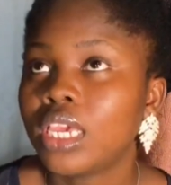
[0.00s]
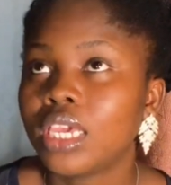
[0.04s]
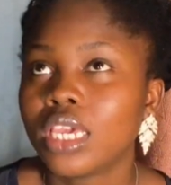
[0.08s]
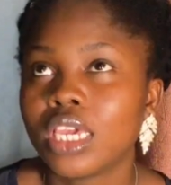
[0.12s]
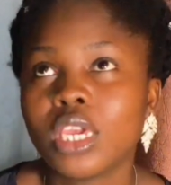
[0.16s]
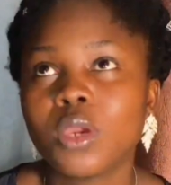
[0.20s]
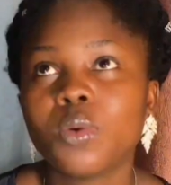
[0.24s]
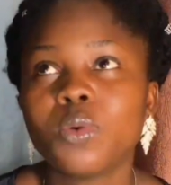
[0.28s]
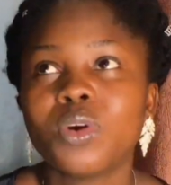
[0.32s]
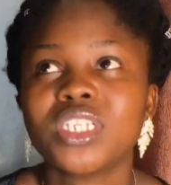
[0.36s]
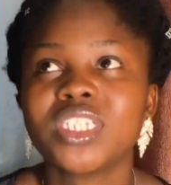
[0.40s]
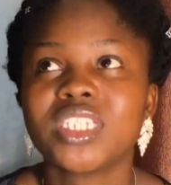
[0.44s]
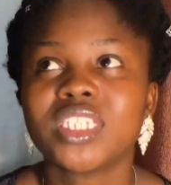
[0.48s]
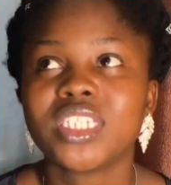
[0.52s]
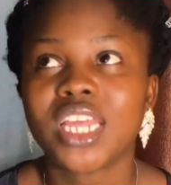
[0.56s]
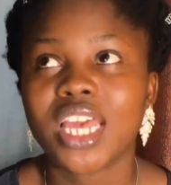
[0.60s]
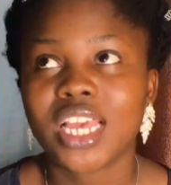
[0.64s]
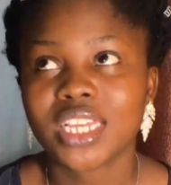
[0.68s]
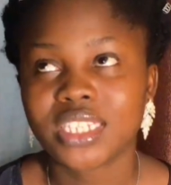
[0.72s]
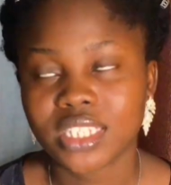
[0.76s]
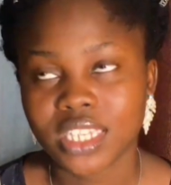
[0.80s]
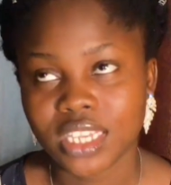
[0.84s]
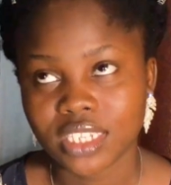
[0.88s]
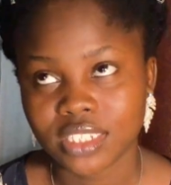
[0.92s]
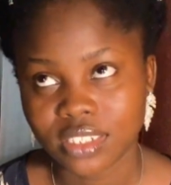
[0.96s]
He was in
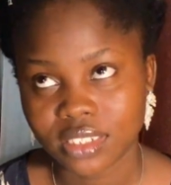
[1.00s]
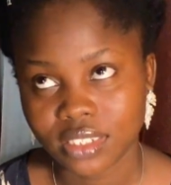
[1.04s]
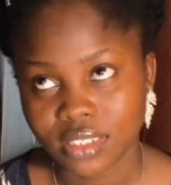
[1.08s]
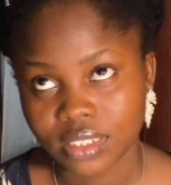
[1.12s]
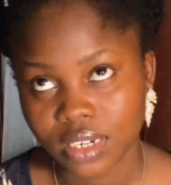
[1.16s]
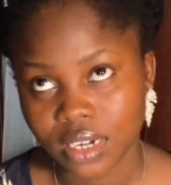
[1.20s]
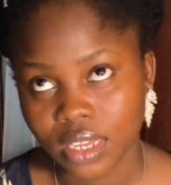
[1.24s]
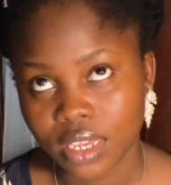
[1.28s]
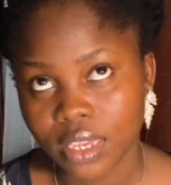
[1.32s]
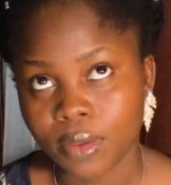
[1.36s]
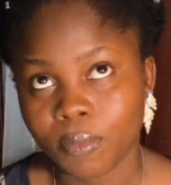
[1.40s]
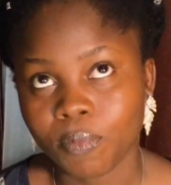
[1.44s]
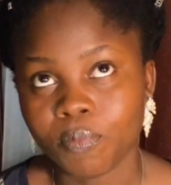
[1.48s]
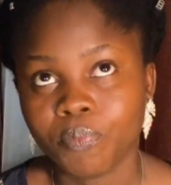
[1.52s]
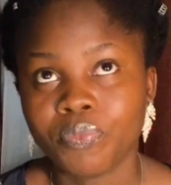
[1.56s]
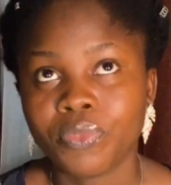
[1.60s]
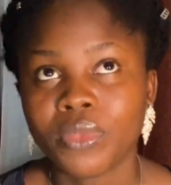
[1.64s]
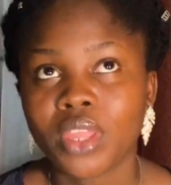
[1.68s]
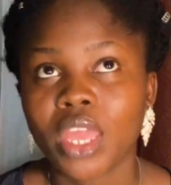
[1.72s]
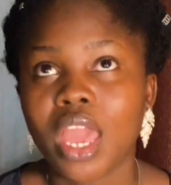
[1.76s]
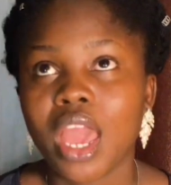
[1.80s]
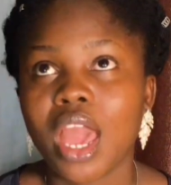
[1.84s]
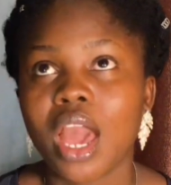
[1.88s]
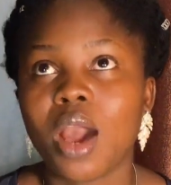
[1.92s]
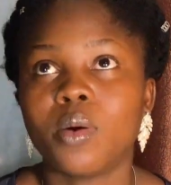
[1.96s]
SS3,
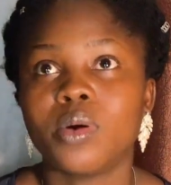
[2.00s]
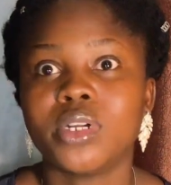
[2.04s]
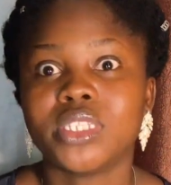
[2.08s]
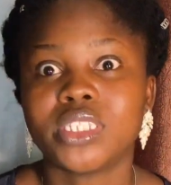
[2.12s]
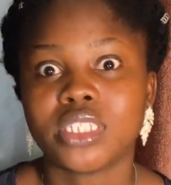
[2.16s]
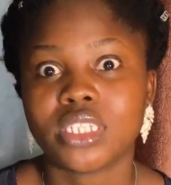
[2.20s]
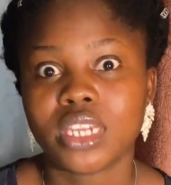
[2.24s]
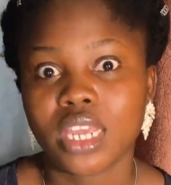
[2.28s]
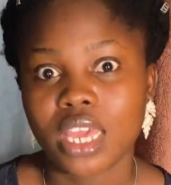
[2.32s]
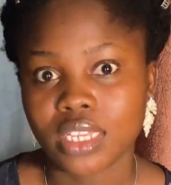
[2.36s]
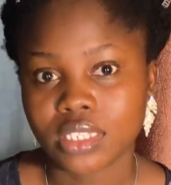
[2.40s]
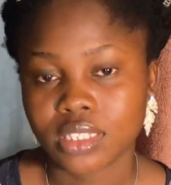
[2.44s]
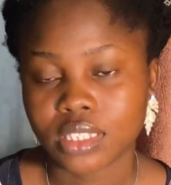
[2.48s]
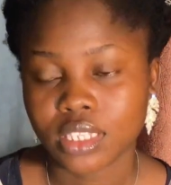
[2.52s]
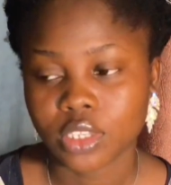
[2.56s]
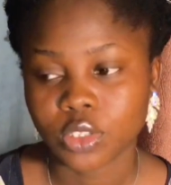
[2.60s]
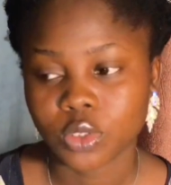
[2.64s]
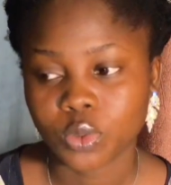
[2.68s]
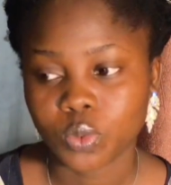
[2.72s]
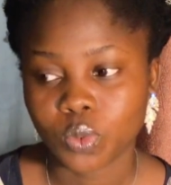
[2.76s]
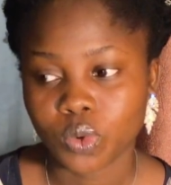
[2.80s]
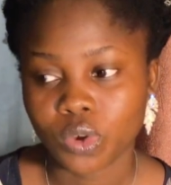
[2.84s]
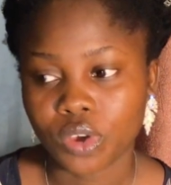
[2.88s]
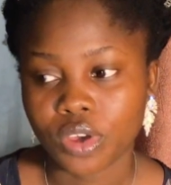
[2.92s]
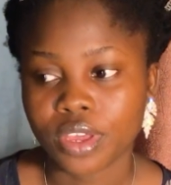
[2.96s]
I was in
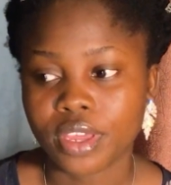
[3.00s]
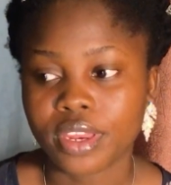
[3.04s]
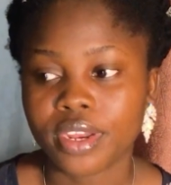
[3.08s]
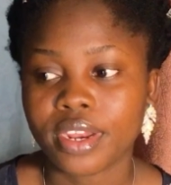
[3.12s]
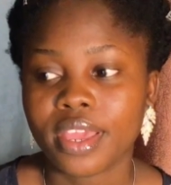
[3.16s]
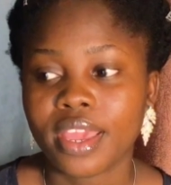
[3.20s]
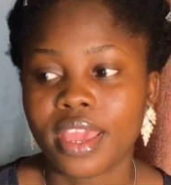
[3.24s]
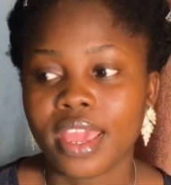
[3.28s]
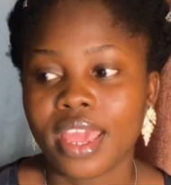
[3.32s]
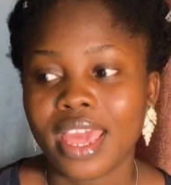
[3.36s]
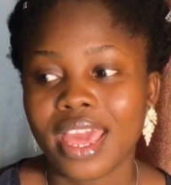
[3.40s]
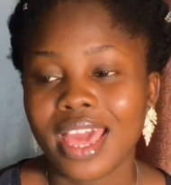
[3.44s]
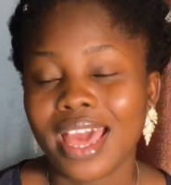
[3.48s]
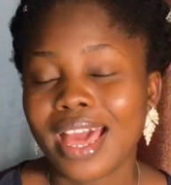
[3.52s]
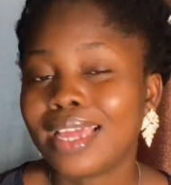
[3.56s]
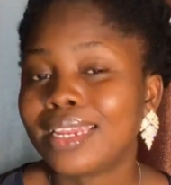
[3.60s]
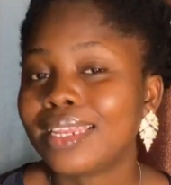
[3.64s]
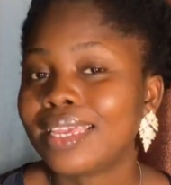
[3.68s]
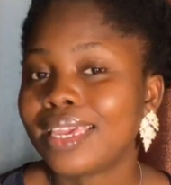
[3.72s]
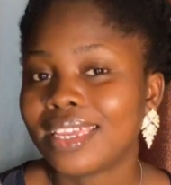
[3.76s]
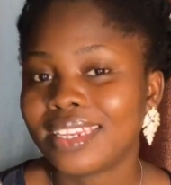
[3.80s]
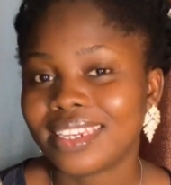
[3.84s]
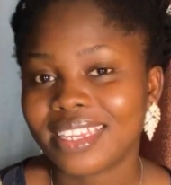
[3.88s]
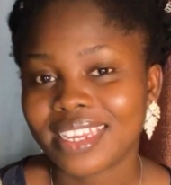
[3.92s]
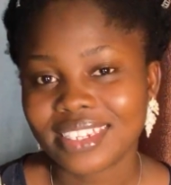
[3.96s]
SS1, and
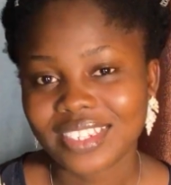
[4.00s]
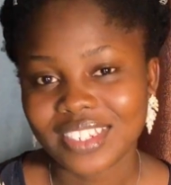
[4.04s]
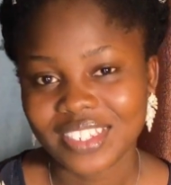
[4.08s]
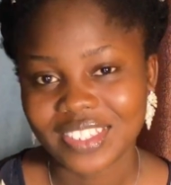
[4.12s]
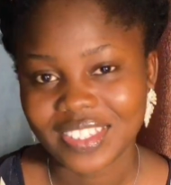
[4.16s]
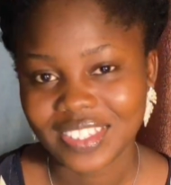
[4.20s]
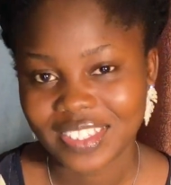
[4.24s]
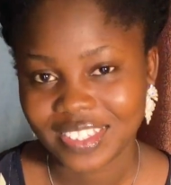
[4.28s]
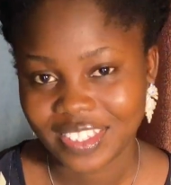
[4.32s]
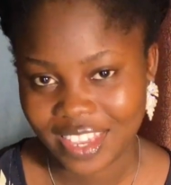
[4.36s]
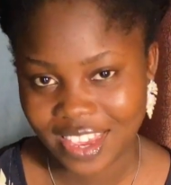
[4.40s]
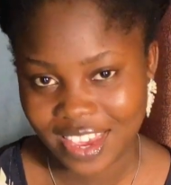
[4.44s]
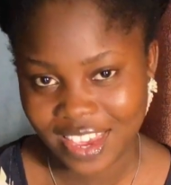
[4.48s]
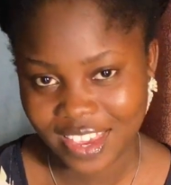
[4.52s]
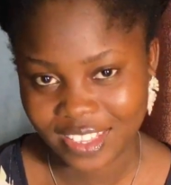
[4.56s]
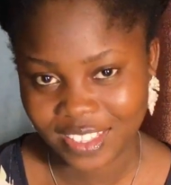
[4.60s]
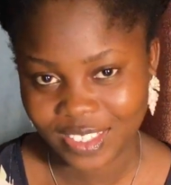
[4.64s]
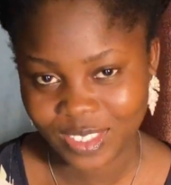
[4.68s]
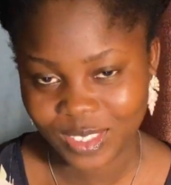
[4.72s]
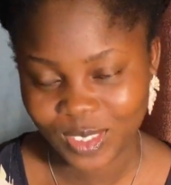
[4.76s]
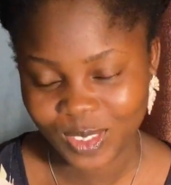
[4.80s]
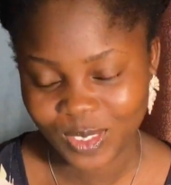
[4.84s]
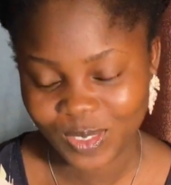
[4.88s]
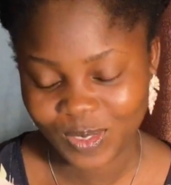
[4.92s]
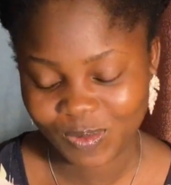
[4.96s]
he ended in
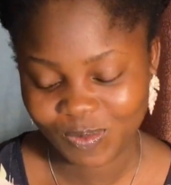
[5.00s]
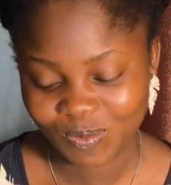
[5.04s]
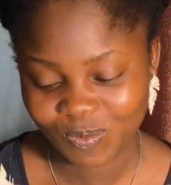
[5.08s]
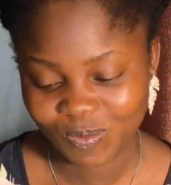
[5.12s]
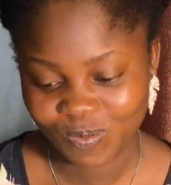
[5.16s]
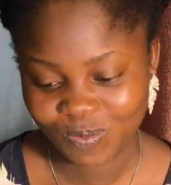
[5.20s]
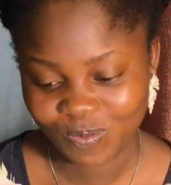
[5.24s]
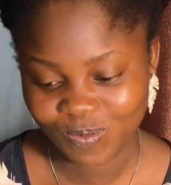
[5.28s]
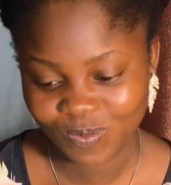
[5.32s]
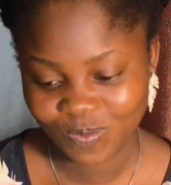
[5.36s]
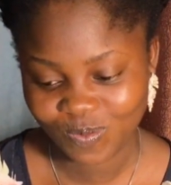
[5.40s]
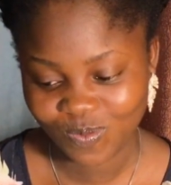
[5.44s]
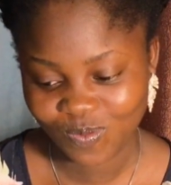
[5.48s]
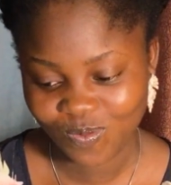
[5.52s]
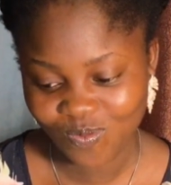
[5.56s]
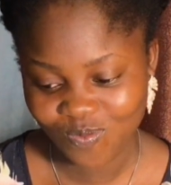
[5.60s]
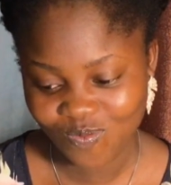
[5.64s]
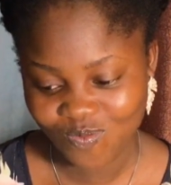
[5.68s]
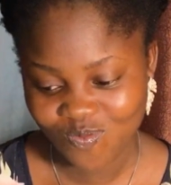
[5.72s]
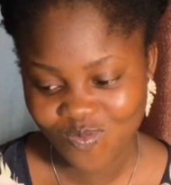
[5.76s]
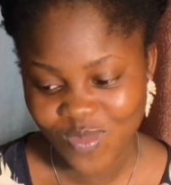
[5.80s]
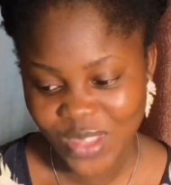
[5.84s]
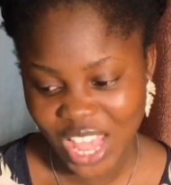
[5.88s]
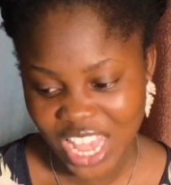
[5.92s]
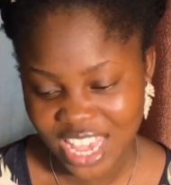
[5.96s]
tears.
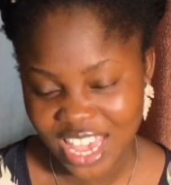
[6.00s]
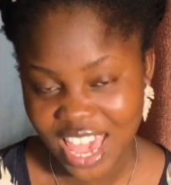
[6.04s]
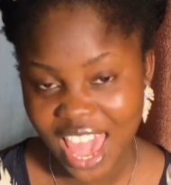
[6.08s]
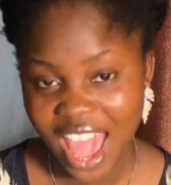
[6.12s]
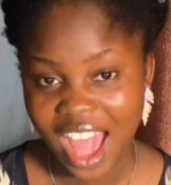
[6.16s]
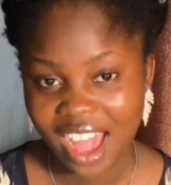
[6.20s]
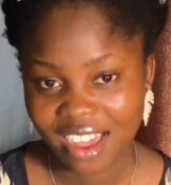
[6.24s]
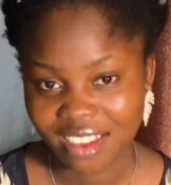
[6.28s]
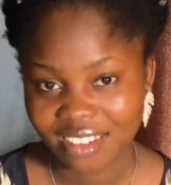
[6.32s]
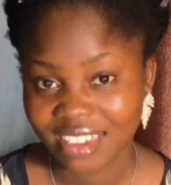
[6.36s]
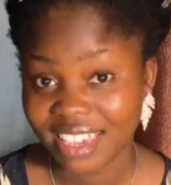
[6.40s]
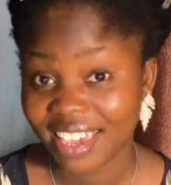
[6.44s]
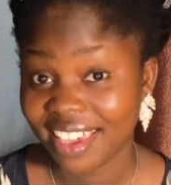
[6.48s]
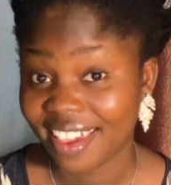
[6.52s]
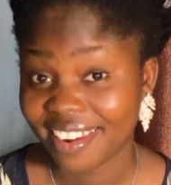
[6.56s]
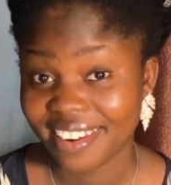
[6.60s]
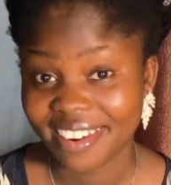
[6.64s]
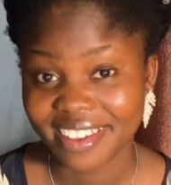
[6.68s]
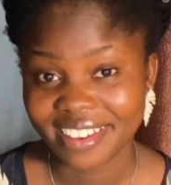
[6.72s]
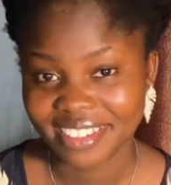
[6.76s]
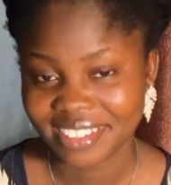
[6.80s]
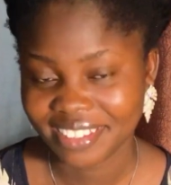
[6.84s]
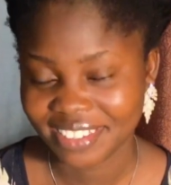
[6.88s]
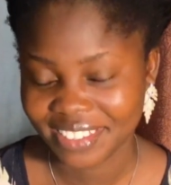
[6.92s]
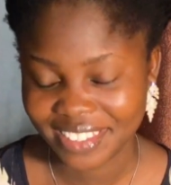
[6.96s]
Yeah, he
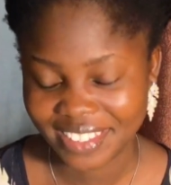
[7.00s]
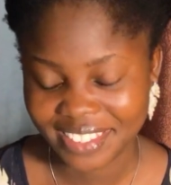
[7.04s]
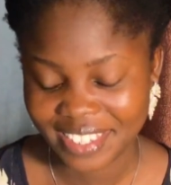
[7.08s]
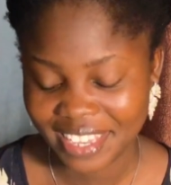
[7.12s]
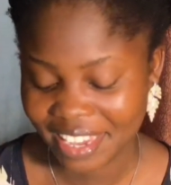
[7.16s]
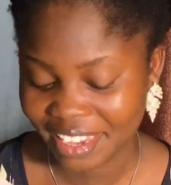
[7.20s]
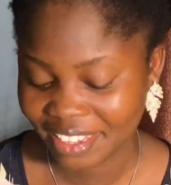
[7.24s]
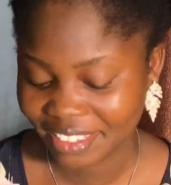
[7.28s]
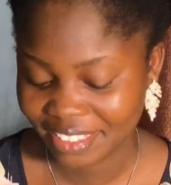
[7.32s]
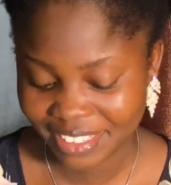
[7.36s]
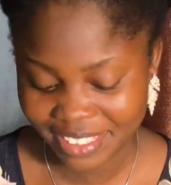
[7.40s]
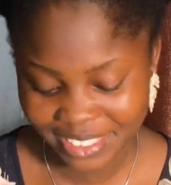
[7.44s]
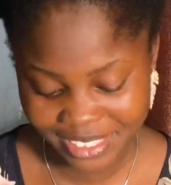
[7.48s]
ended in tears.